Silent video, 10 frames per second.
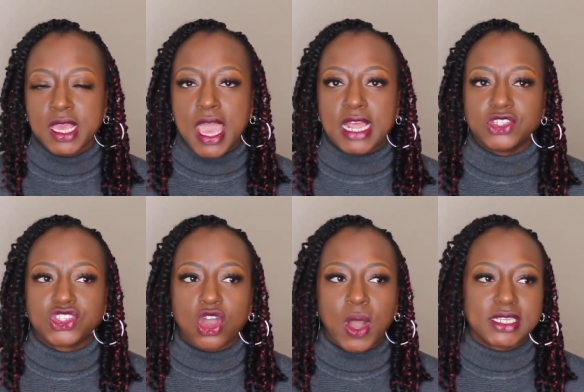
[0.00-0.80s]
And
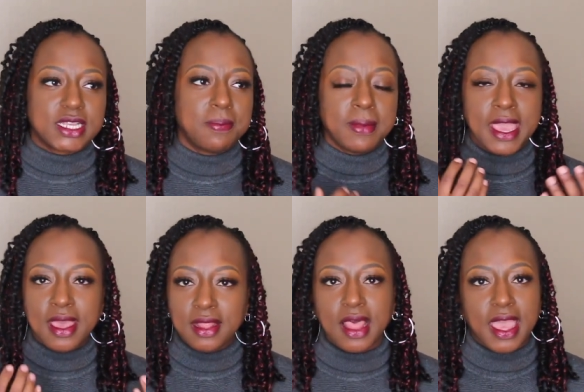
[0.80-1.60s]
so I said,
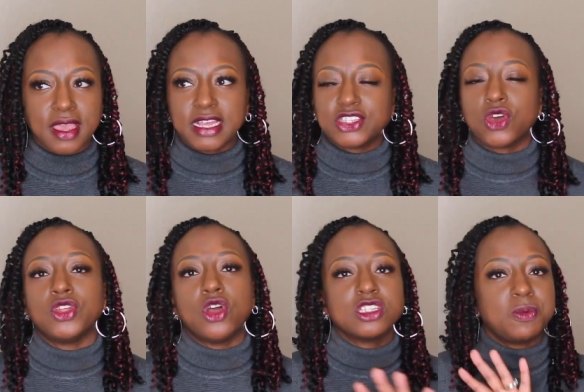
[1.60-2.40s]
man, and so the
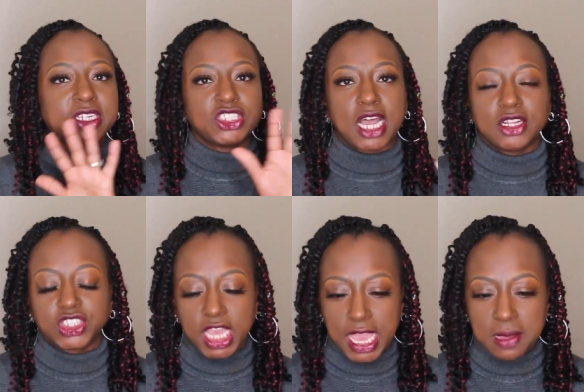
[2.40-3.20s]
no spin
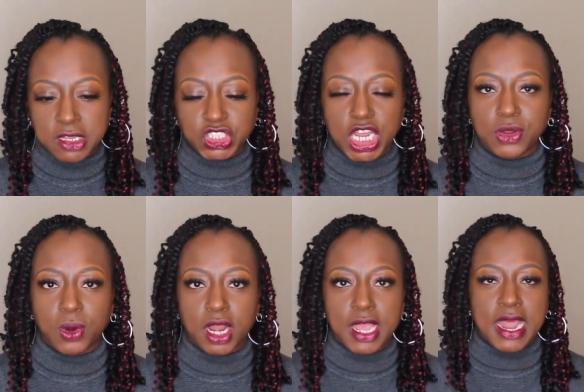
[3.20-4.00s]
challenge came in
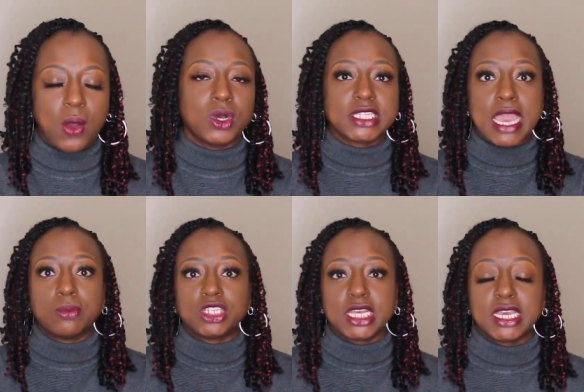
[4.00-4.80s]
January, and I wasn't
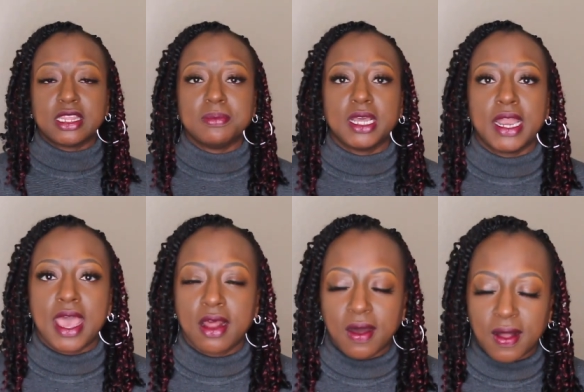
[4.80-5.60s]
able to get them done
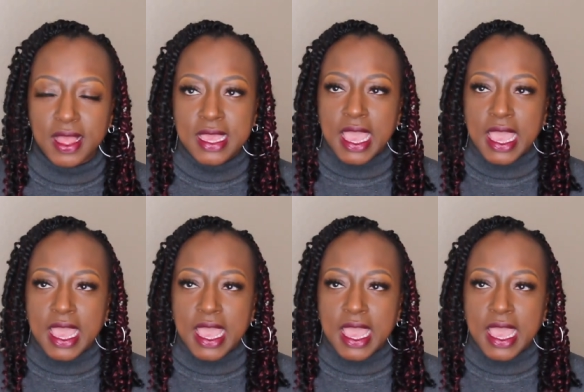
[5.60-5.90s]
at all.